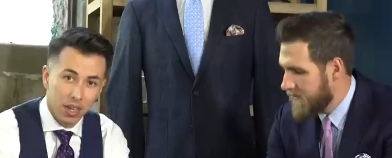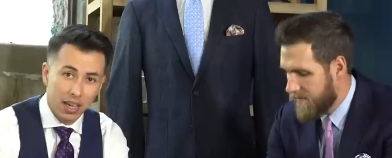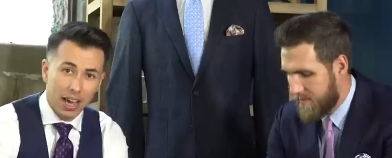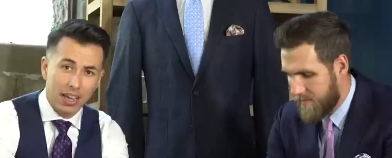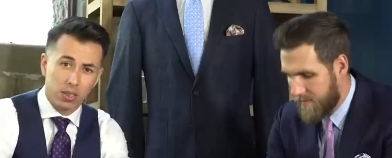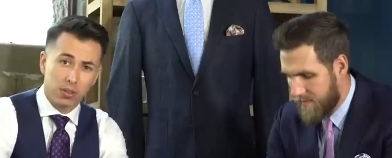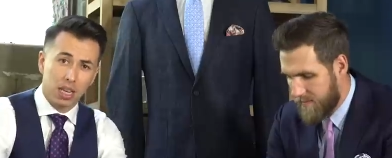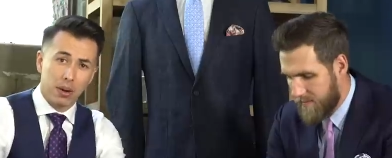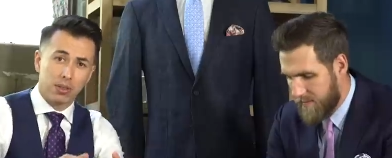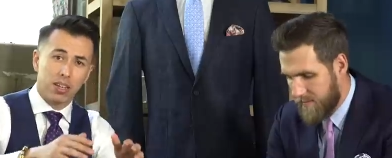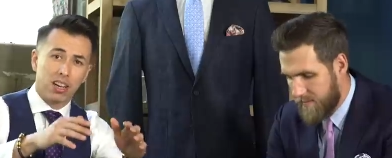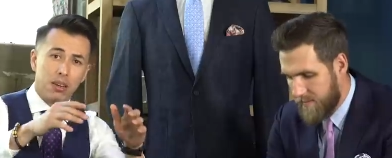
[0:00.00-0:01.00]
Speaker 1: Hey guys, so
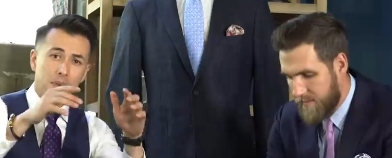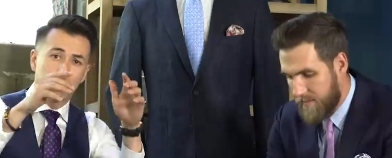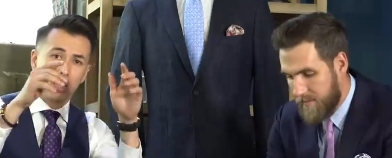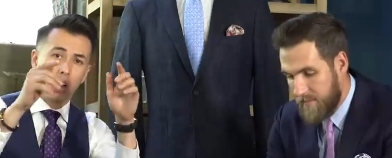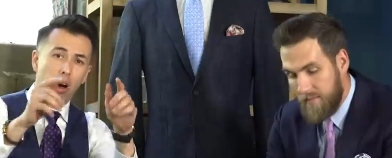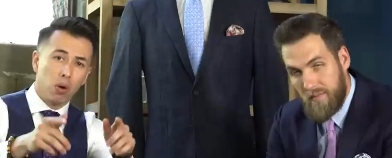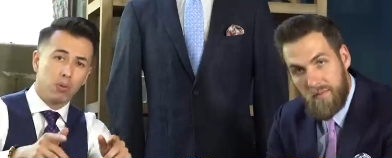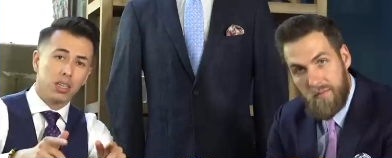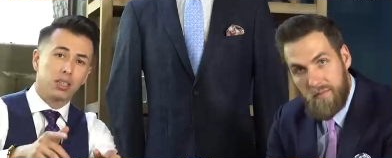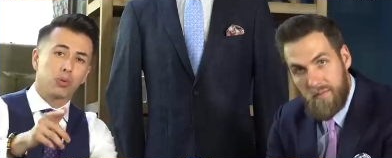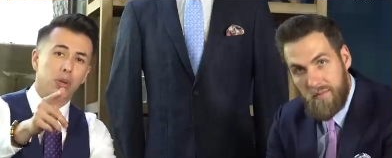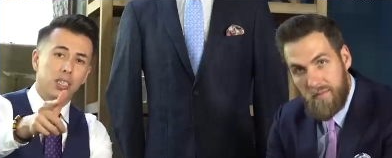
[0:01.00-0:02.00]
today we're talking about the
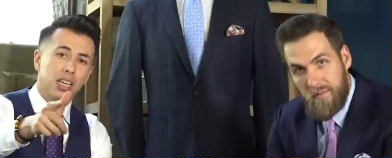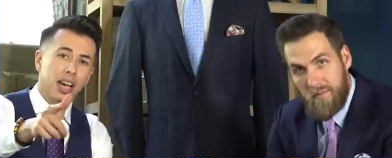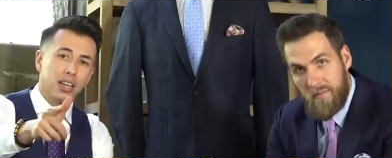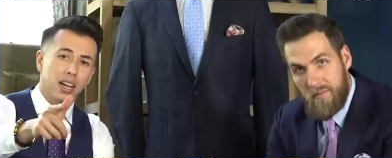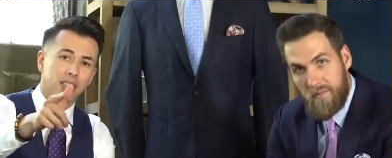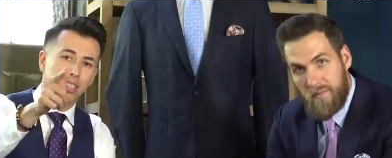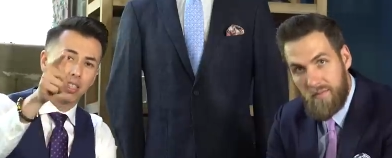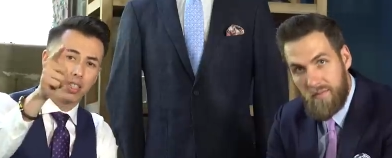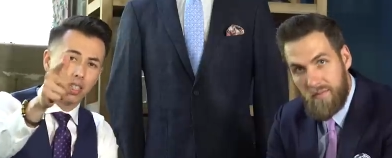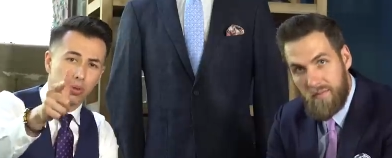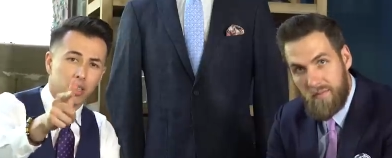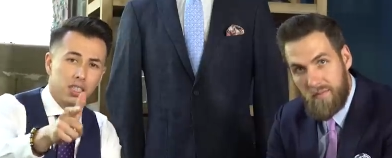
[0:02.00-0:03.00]
only 3 tie knots
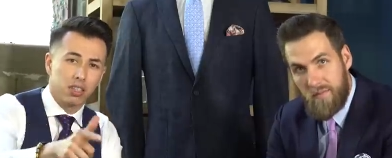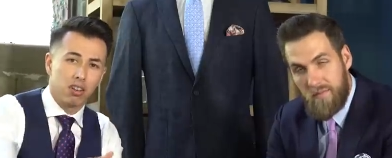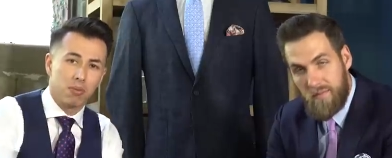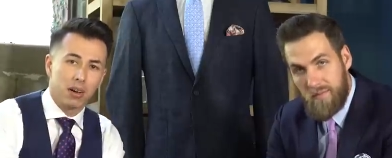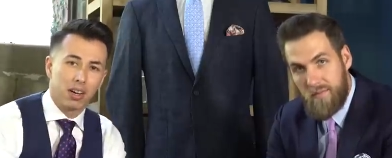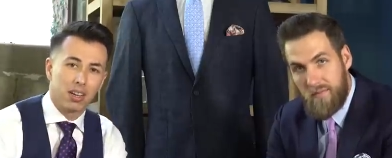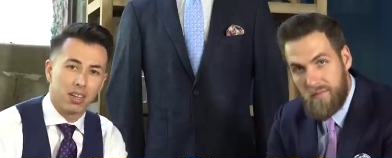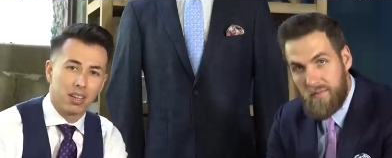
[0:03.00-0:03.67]
you need to know about.